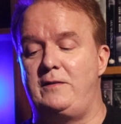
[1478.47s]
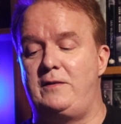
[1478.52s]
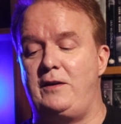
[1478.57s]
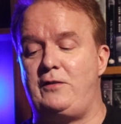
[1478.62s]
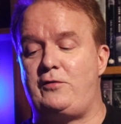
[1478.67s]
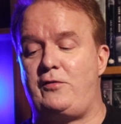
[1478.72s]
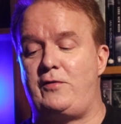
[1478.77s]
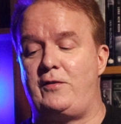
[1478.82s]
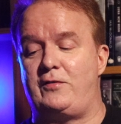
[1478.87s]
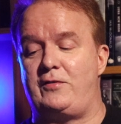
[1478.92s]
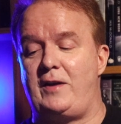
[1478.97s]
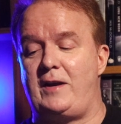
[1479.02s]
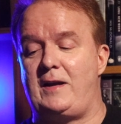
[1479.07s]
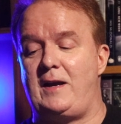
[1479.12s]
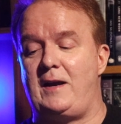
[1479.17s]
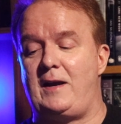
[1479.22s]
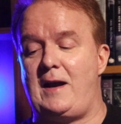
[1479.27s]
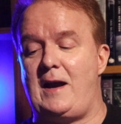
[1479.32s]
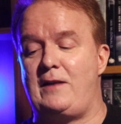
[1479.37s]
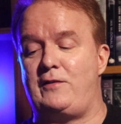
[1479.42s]
ditch the
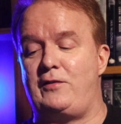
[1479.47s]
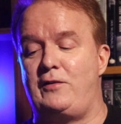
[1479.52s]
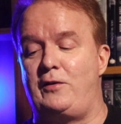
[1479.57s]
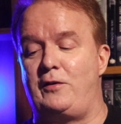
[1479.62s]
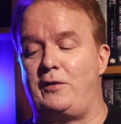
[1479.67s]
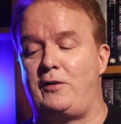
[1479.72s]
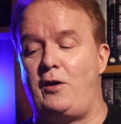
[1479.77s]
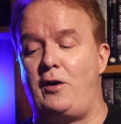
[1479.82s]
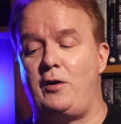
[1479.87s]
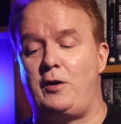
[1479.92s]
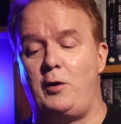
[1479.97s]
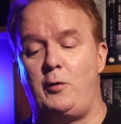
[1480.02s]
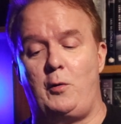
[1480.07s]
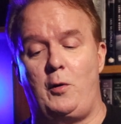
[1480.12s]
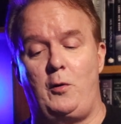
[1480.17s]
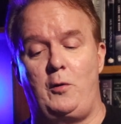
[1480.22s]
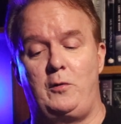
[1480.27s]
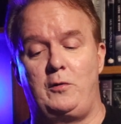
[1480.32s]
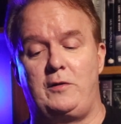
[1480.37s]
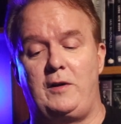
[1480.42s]
psychic cats in her cargo
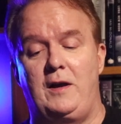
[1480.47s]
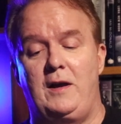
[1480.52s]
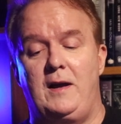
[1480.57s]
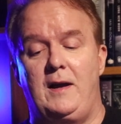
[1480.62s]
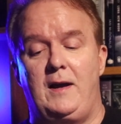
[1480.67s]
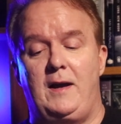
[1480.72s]
hold,